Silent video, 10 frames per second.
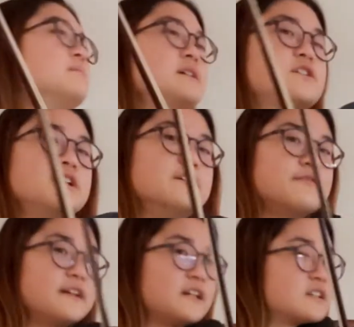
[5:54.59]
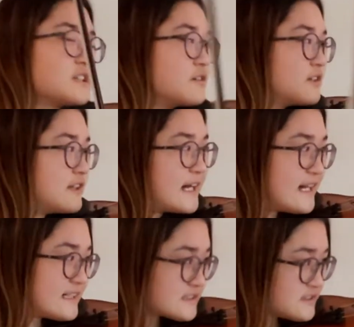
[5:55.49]
Make sure your fingers are
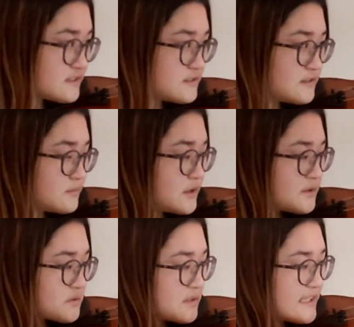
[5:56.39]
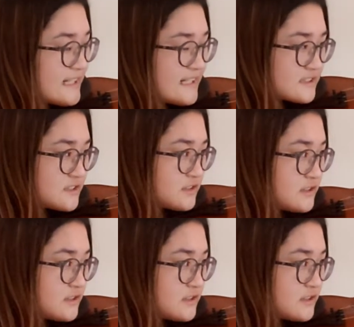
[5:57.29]
relaxed, your bow is relaxed,